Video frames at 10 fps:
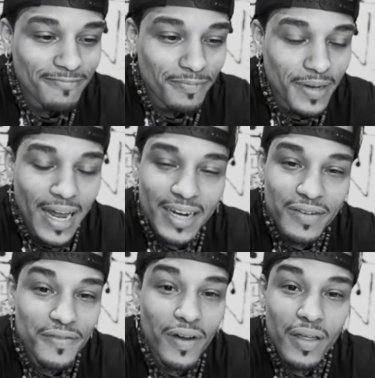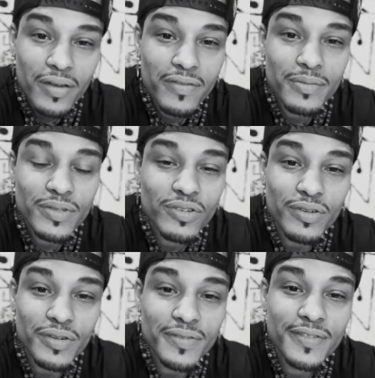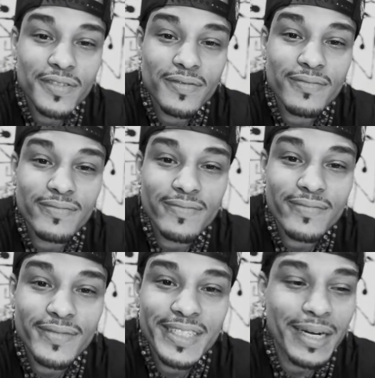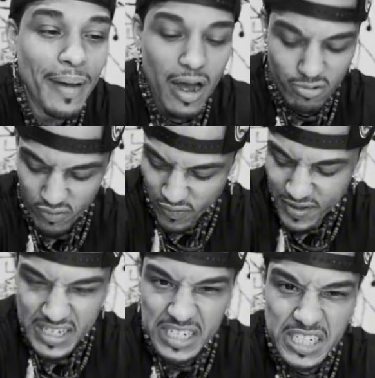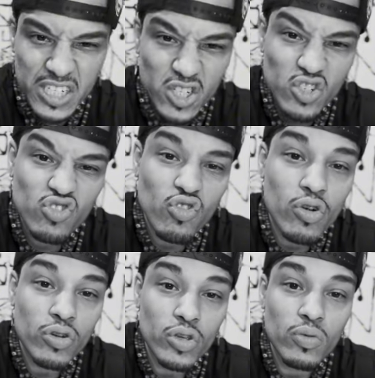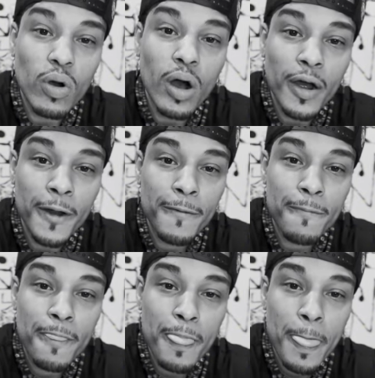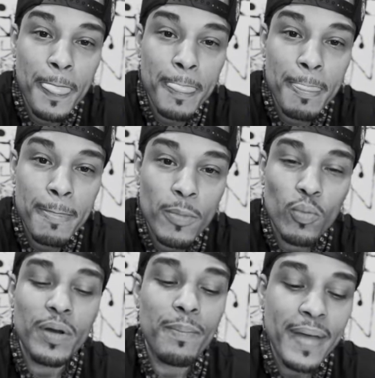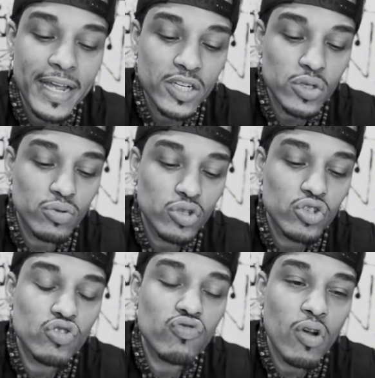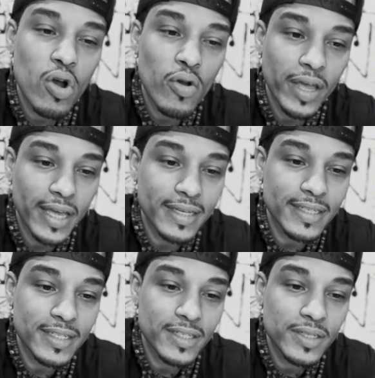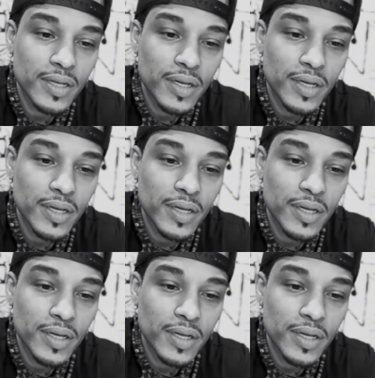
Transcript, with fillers: But that is farther from the truth. It's not about how physically strong you are. What makes you strong is